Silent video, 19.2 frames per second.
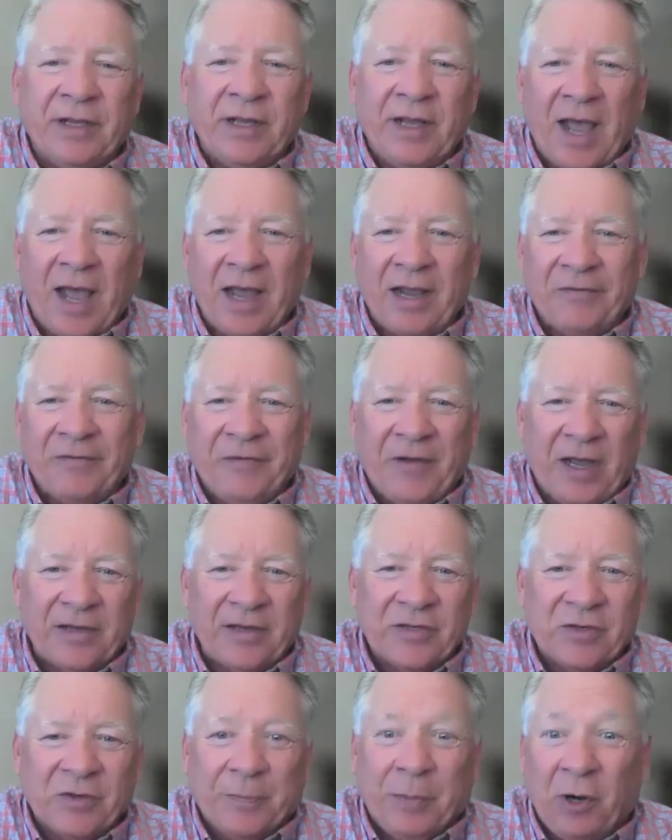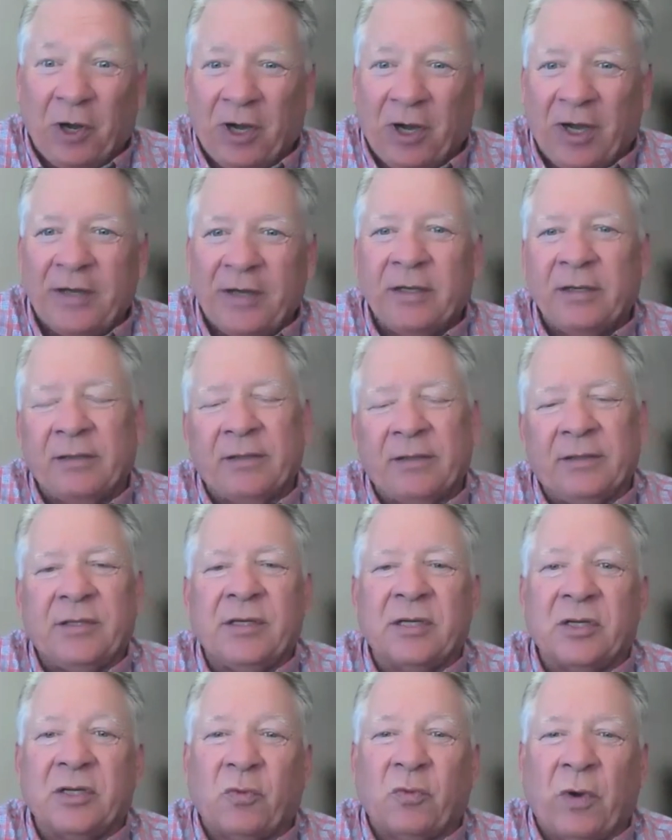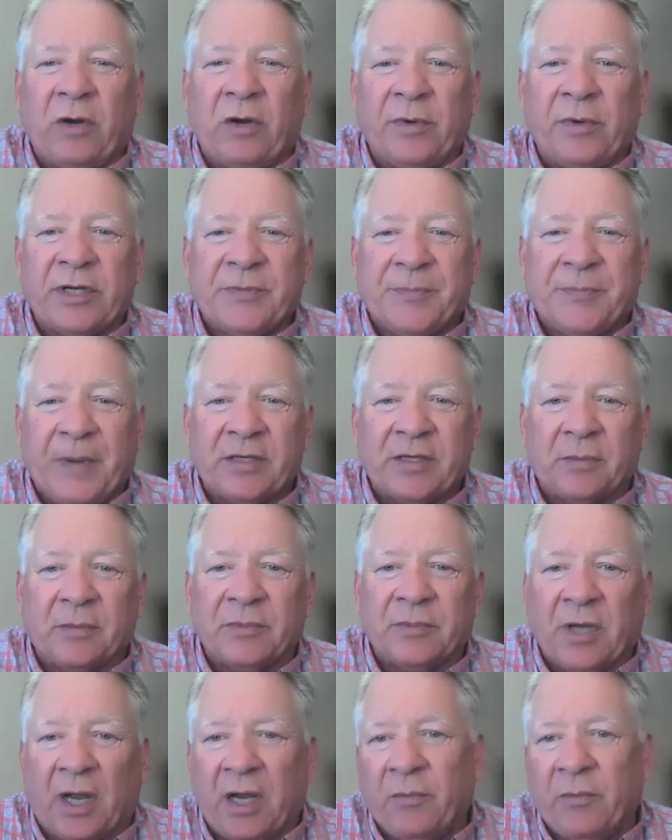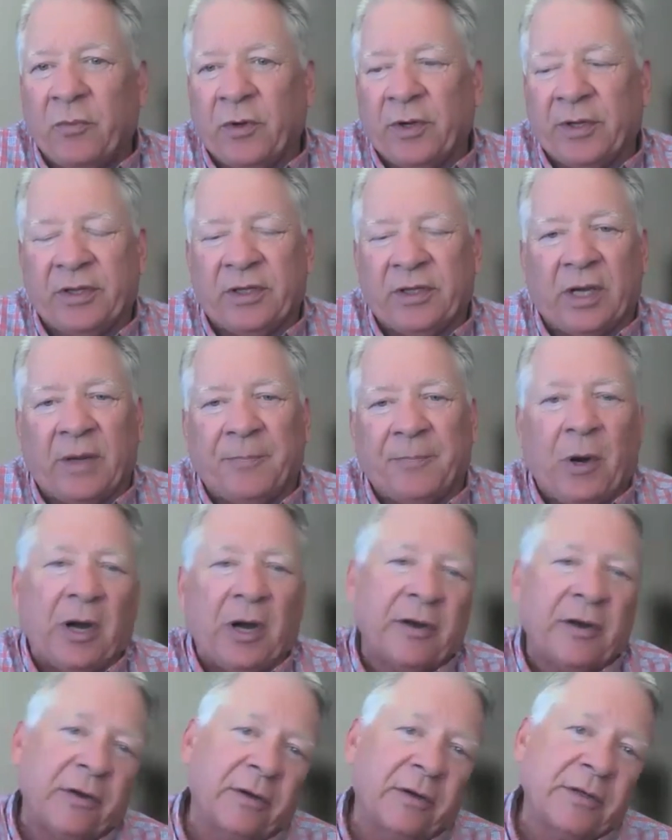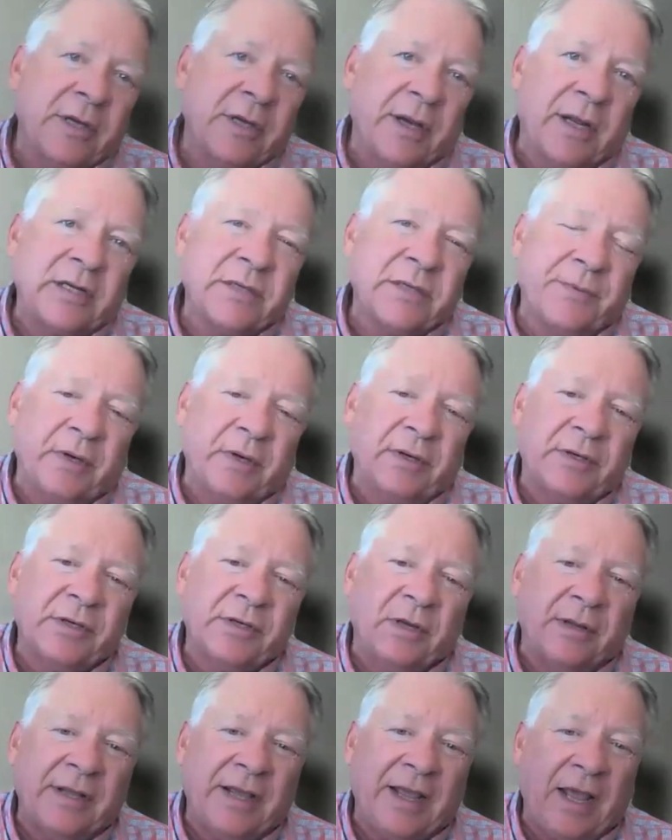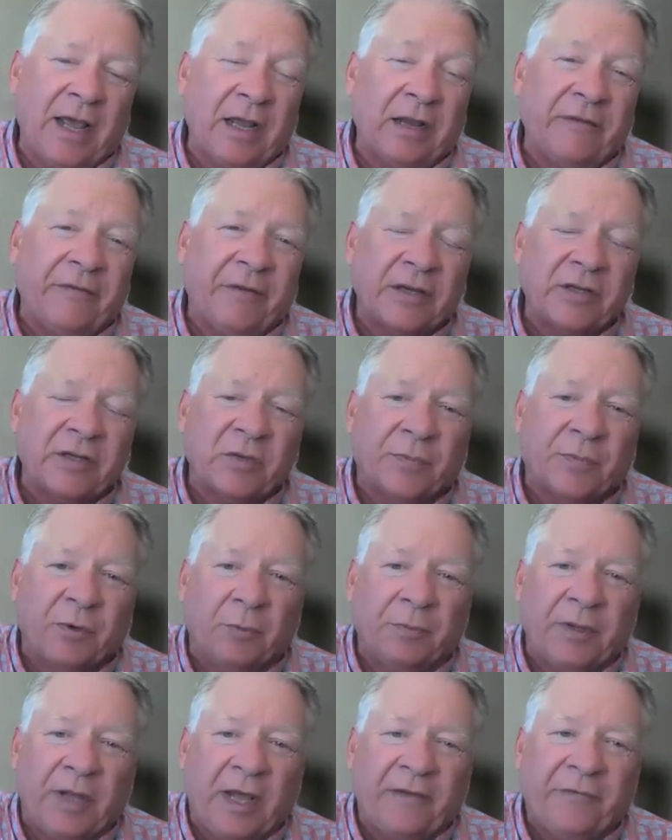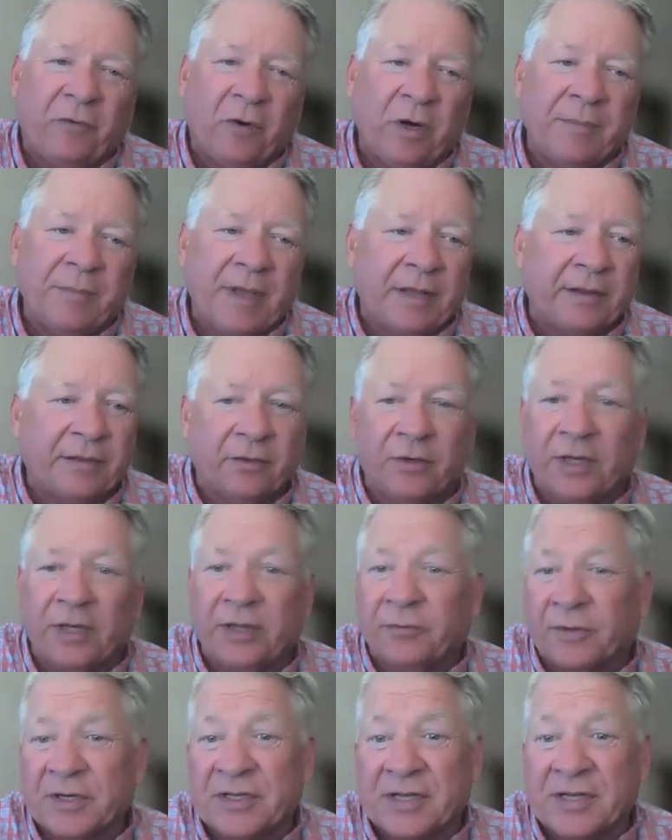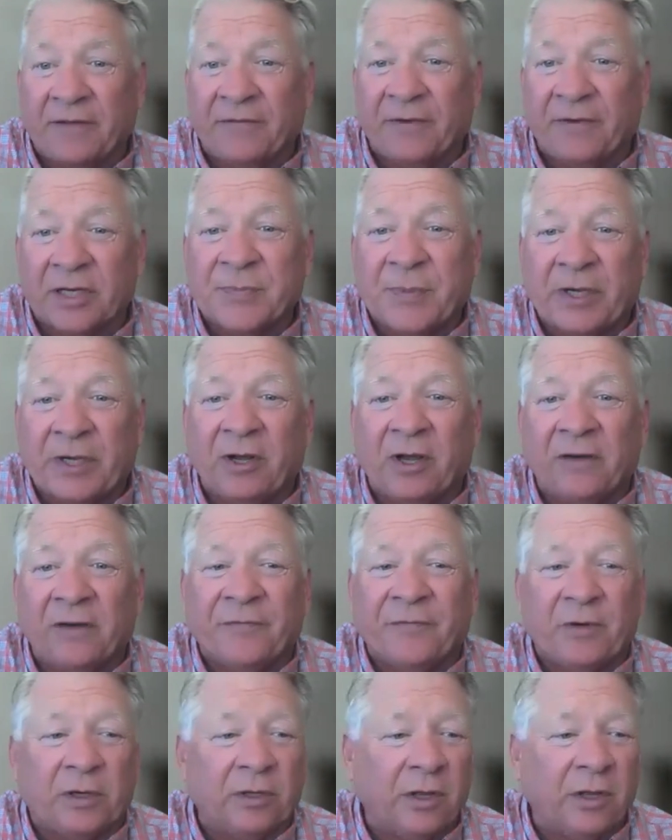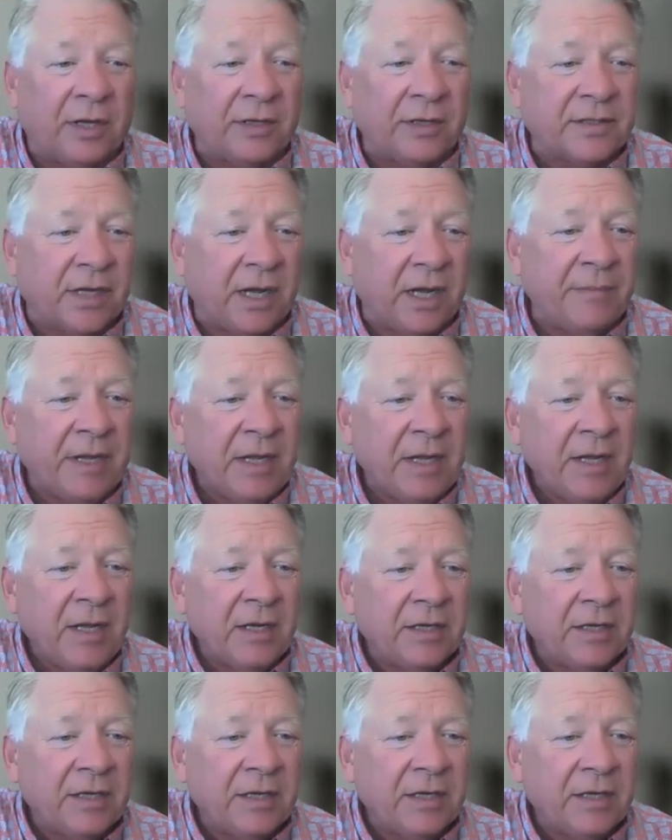the AGvisorPOD. This is where we spend some time with partners and experts on the AGvisor Pro platform, and 33Seven has been on for a long time.